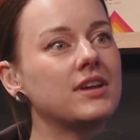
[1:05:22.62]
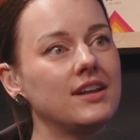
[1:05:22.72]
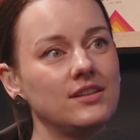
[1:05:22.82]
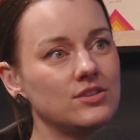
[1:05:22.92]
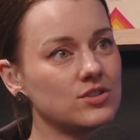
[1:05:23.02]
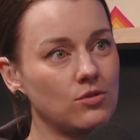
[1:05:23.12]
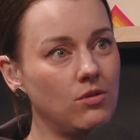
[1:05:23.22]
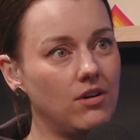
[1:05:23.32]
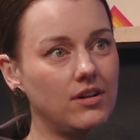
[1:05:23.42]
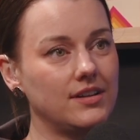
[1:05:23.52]
kid in the
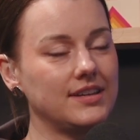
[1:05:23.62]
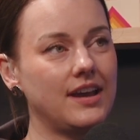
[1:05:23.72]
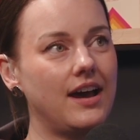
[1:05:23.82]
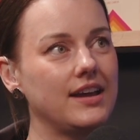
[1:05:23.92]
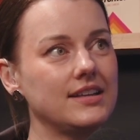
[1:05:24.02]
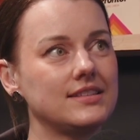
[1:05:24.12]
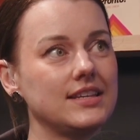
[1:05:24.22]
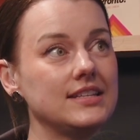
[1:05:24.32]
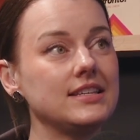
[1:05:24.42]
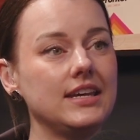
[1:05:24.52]
school. Yeah,
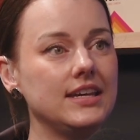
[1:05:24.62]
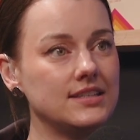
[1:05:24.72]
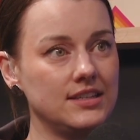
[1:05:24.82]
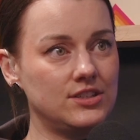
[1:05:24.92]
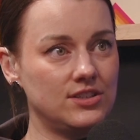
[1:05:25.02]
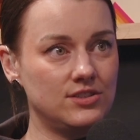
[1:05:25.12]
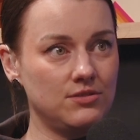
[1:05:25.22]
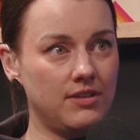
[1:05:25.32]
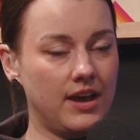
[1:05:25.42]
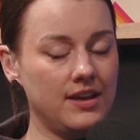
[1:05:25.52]
it's easy to do
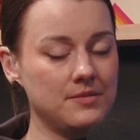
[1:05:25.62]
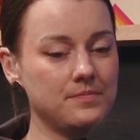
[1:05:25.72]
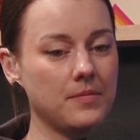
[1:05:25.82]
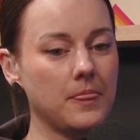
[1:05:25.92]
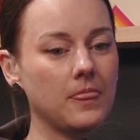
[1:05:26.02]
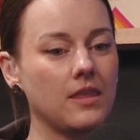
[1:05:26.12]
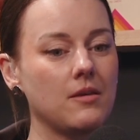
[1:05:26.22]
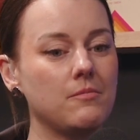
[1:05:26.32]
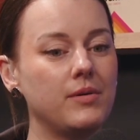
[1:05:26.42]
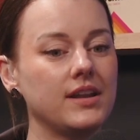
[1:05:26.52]
that,
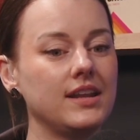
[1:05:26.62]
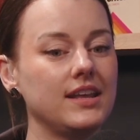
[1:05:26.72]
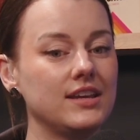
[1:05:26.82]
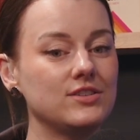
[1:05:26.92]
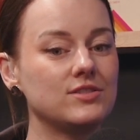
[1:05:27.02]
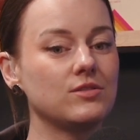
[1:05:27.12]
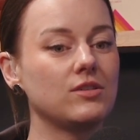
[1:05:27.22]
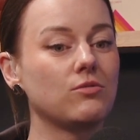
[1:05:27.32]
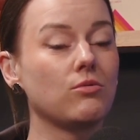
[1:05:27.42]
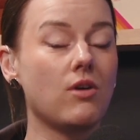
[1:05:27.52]
but it is
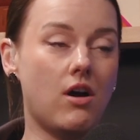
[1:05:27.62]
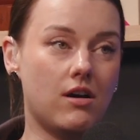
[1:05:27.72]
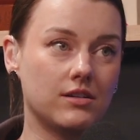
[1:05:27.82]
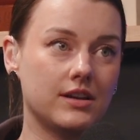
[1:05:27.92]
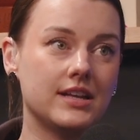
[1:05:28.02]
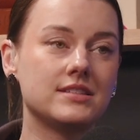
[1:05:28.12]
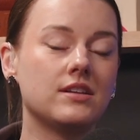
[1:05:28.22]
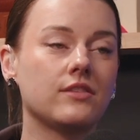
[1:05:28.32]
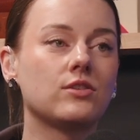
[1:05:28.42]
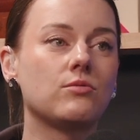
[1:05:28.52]
wrong. It's
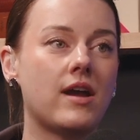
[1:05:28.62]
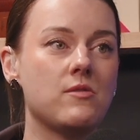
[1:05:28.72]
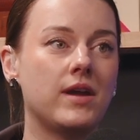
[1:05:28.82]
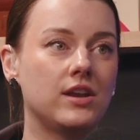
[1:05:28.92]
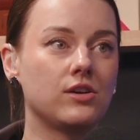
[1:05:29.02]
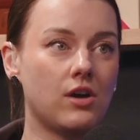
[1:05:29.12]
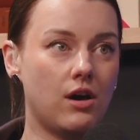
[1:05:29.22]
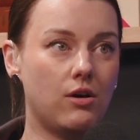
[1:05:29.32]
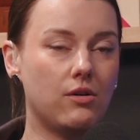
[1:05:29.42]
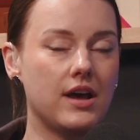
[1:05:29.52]
not the right way to
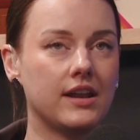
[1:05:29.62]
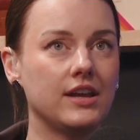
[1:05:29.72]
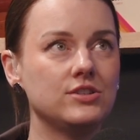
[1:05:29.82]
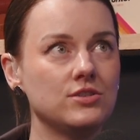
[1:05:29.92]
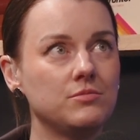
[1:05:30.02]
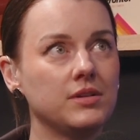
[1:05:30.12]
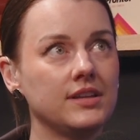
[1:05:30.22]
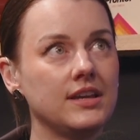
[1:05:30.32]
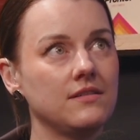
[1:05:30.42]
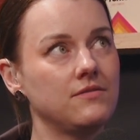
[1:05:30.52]
go. And I do
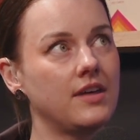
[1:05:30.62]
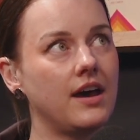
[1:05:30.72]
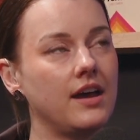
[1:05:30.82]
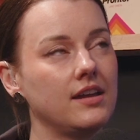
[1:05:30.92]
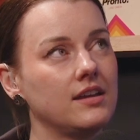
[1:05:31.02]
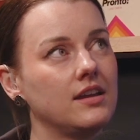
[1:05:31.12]
believe that